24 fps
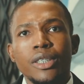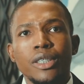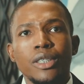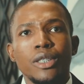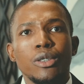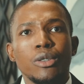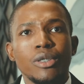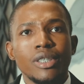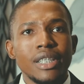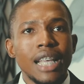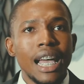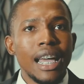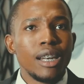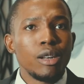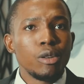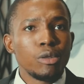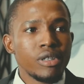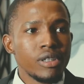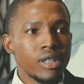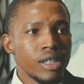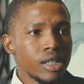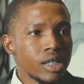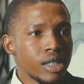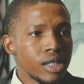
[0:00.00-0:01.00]
your
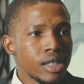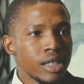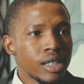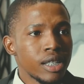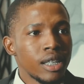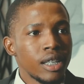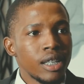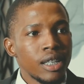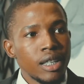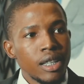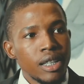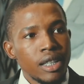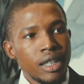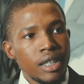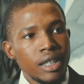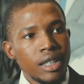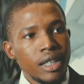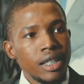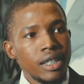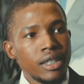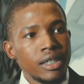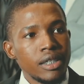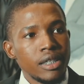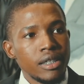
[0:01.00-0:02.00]
silos
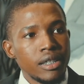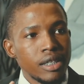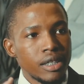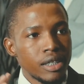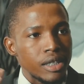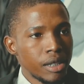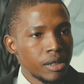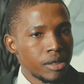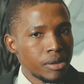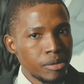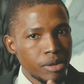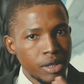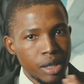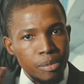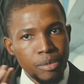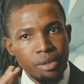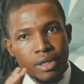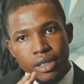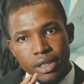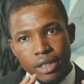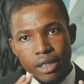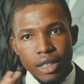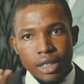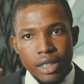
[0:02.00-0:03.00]
in
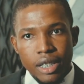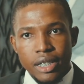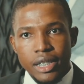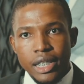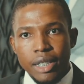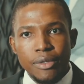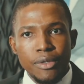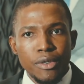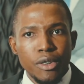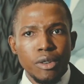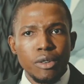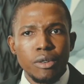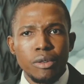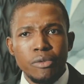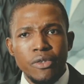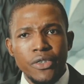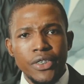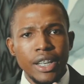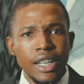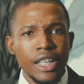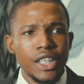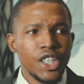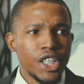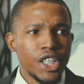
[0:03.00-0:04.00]
several villages.